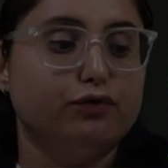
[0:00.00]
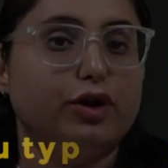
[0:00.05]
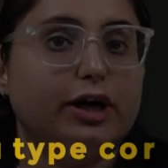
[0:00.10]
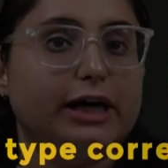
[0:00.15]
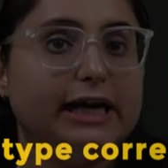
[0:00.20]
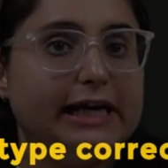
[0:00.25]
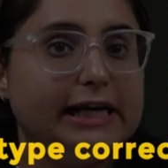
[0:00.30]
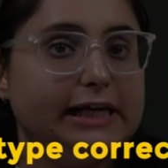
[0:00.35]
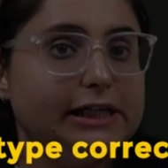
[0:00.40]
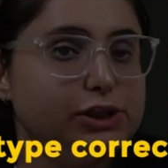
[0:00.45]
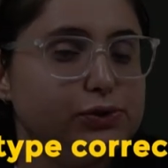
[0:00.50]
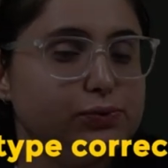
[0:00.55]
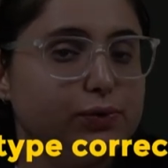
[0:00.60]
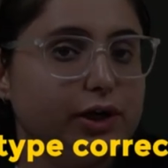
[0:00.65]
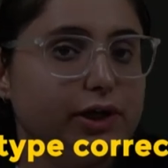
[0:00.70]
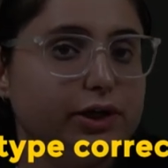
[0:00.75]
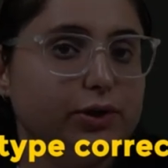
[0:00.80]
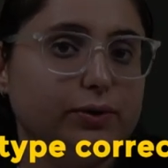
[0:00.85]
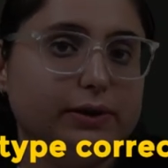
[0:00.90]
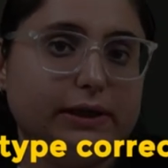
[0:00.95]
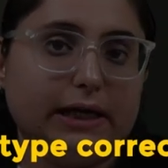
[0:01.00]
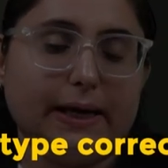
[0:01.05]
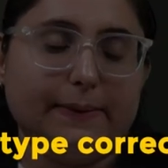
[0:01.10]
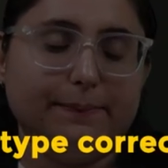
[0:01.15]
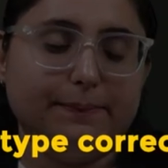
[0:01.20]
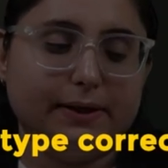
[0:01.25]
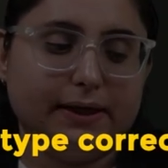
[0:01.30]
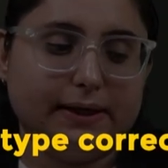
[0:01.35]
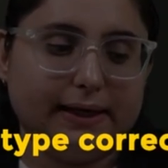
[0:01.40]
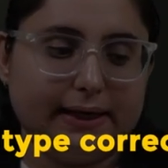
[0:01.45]
For each word you
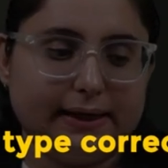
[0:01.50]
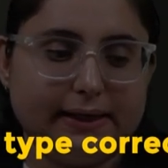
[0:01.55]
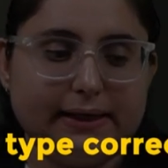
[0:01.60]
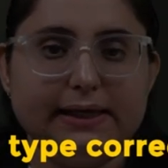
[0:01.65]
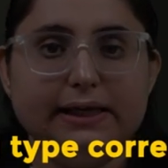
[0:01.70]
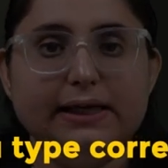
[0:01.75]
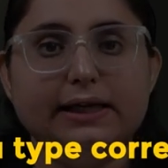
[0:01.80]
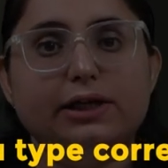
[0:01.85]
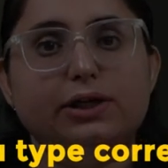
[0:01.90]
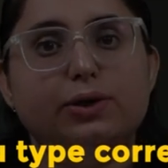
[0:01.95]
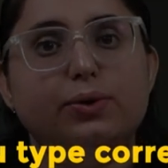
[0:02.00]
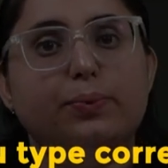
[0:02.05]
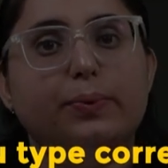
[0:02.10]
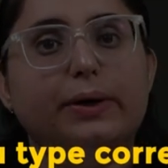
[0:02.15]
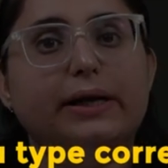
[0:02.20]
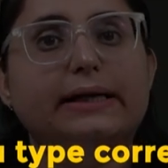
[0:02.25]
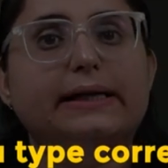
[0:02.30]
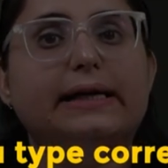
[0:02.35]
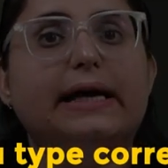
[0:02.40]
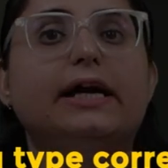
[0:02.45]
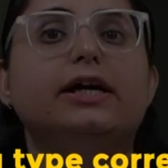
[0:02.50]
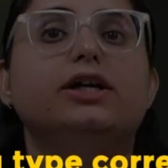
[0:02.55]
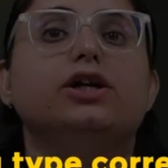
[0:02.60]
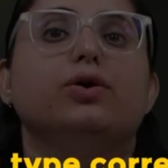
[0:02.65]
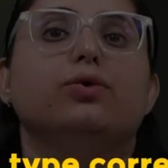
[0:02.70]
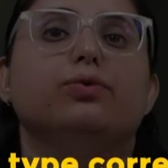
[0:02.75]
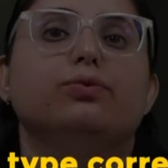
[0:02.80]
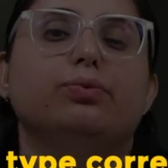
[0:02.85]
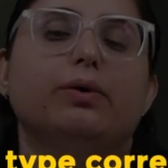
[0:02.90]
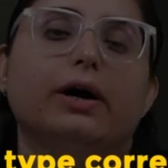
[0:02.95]
type correctly, you will
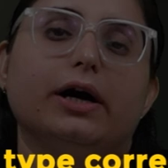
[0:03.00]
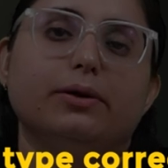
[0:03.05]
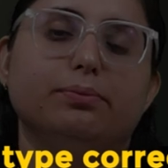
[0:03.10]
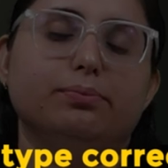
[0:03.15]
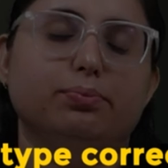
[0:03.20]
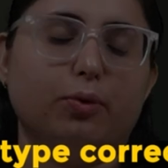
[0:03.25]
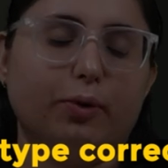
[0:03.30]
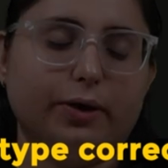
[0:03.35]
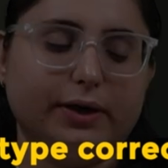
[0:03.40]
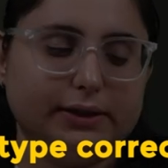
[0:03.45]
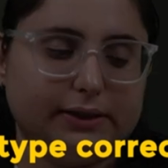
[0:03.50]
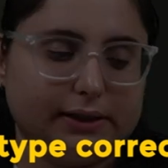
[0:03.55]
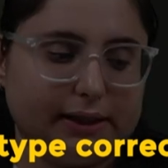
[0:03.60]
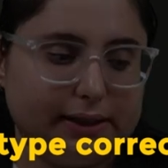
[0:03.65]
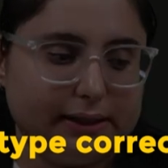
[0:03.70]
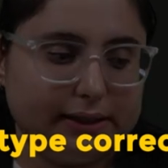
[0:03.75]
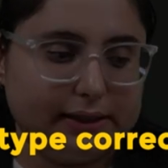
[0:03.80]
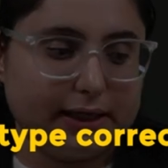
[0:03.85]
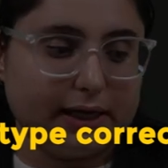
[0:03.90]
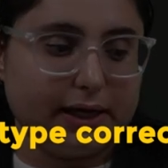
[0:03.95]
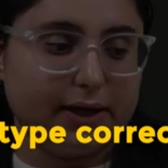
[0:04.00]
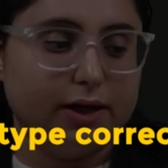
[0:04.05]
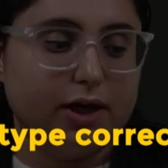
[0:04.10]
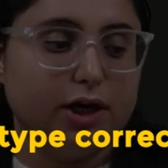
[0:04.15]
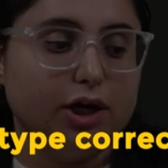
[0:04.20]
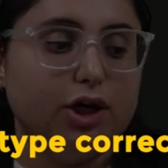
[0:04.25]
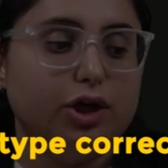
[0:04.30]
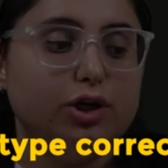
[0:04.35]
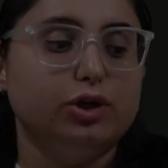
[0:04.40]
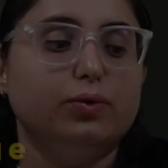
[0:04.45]
get 1 point in there.
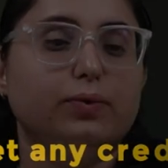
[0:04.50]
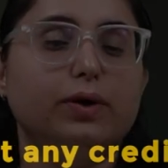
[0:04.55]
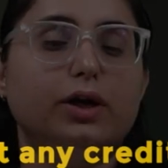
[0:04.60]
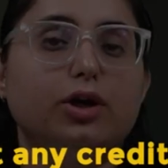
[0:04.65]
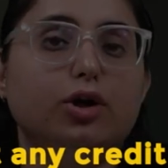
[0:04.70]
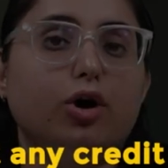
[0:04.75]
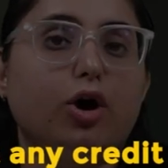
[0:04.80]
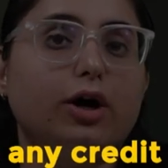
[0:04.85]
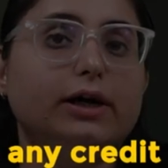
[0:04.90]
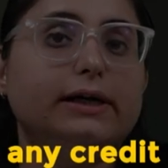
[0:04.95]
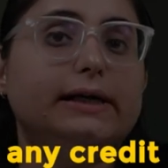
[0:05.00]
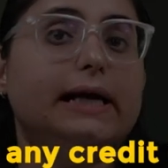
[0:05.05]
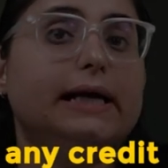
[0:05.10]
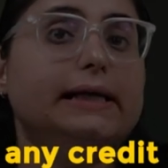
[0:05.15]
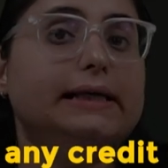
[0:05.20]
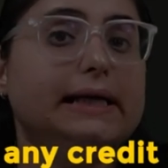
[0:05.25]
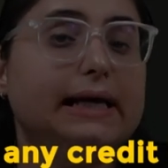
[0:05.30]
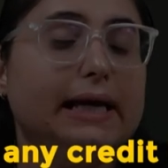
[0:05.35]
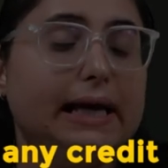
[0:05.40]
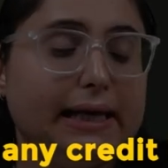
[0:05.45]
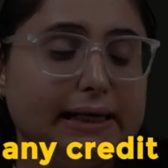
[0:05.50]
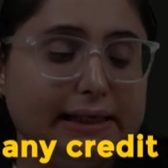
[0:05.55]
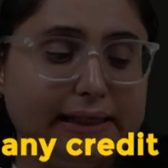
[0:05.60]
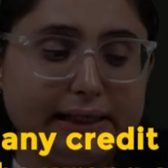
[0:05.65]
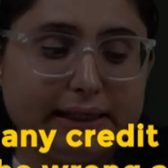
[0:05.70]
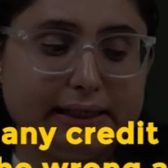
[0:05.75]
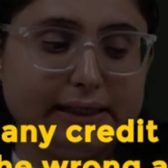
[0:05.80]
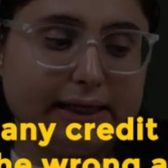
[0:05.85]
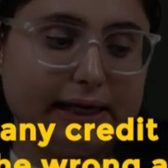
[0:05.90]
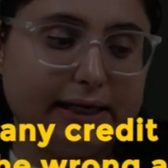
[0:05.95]
You will not get
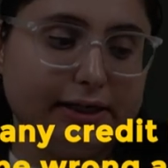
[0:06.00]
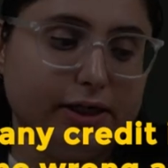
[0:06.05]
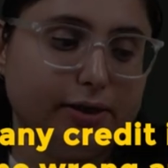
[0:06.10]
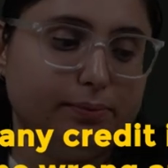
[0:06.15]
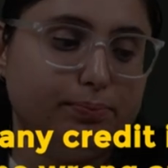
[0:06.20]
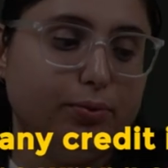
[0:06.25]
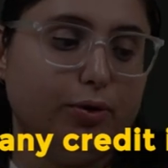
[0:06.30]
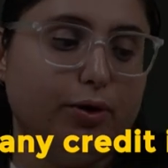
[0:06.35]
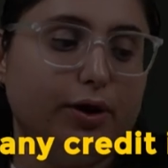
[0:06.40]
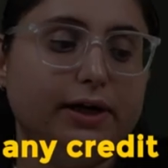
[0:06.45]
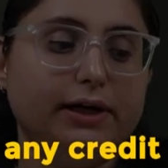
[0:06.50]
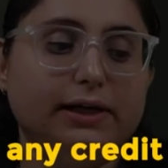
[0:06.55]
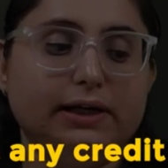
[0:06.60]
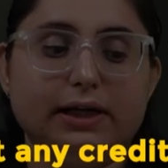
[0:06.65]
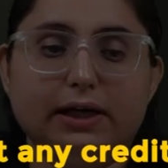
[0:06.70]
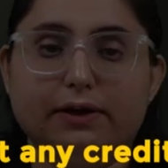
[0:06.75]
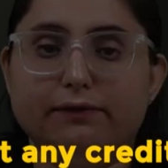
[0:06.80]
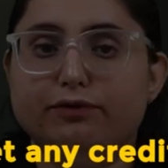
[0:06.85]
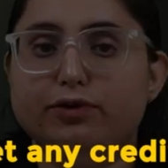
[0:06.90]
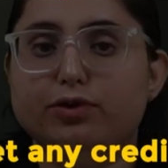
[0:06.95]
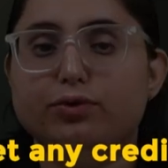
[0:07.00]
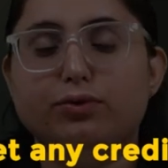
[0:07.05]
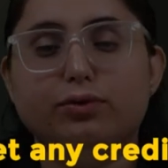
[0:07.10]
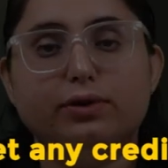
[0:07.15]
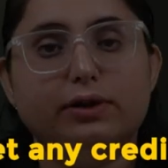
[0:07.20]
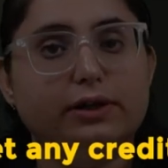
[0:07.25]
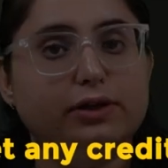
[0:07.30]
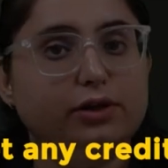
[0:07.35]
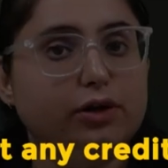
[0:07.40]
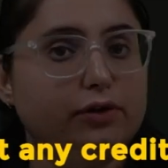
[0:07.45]
any credit point if you
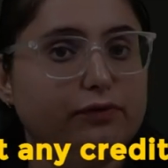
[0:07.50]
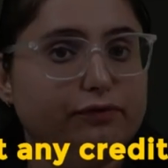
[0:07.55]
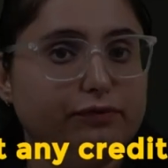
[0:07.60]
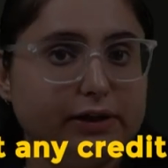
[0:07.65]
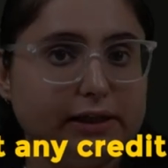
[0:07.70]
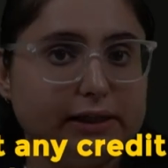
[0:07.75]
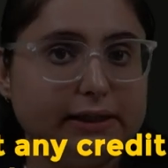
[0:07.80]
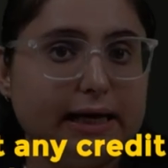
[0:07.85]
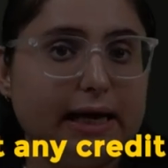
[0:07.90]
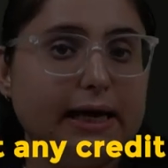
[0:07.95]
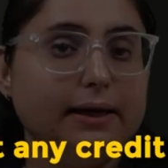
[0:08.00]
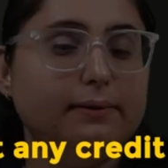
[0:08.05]
did not fill